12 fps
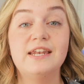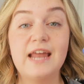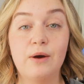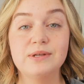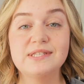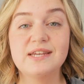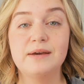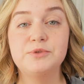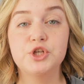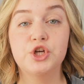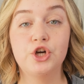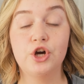Now it's time
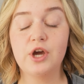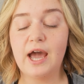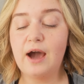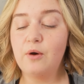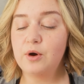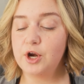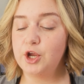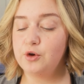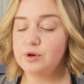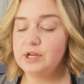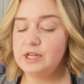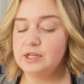to cook our
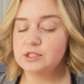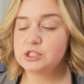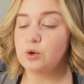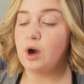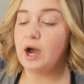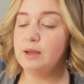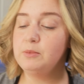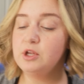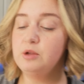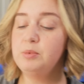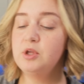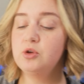ingredients. So I'm
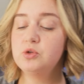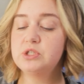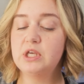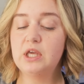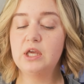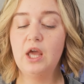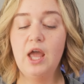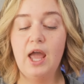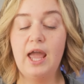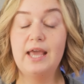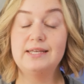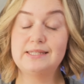gonna be using
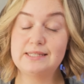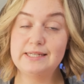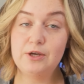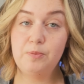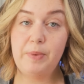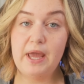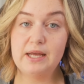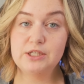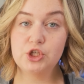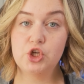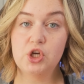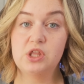a steel pan
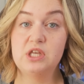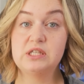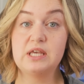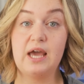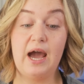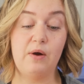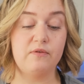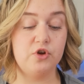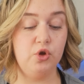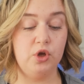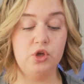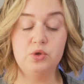to cook this. However,
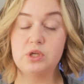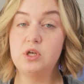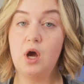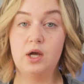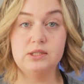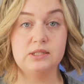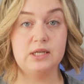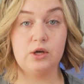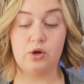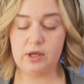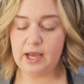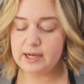you can use a non-stick
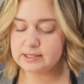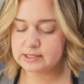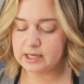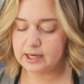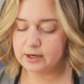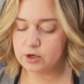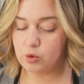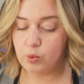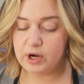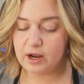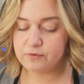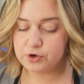or cast iron,
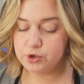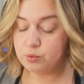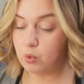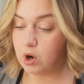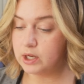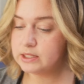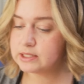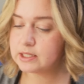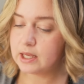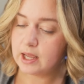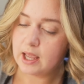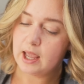whatever you want.
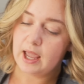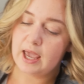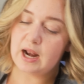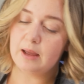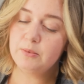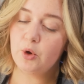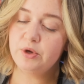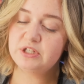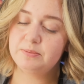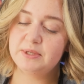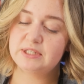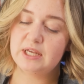And I'm going
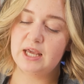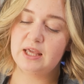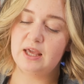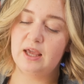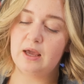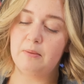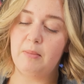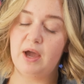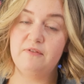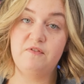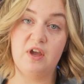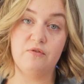to be taking
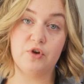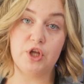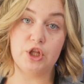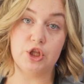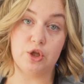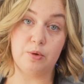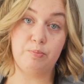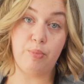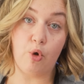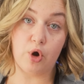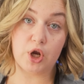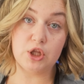my favorite
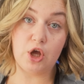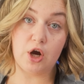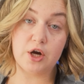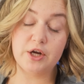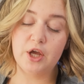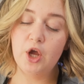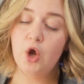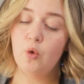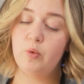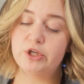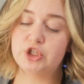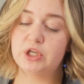pork lard,
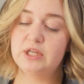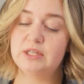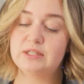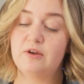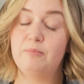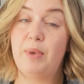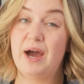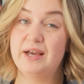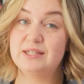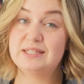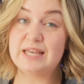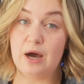which is
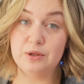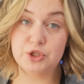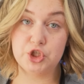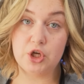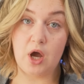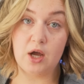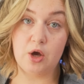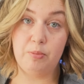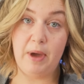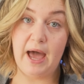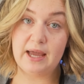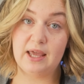by South Chicago
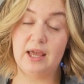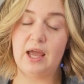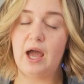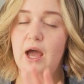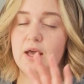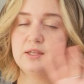Packing.